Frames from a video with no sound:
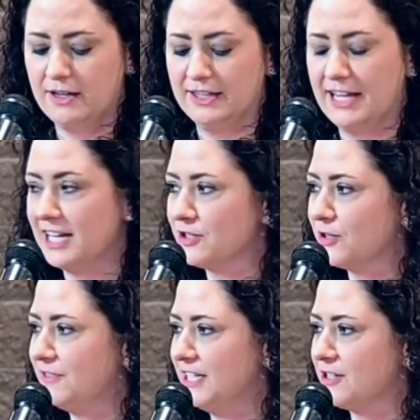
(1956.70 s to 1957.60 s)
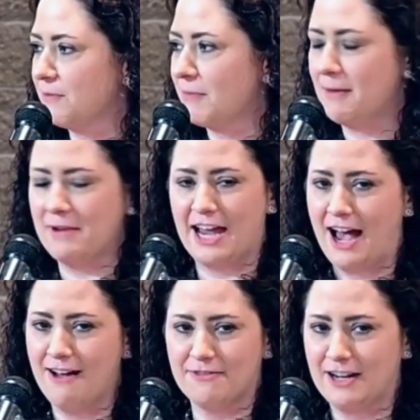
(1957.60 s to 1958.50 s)
And they intervened on my
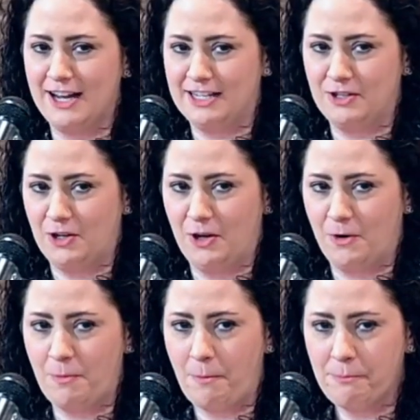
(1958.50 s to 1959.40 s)
behalf, and I didn't know.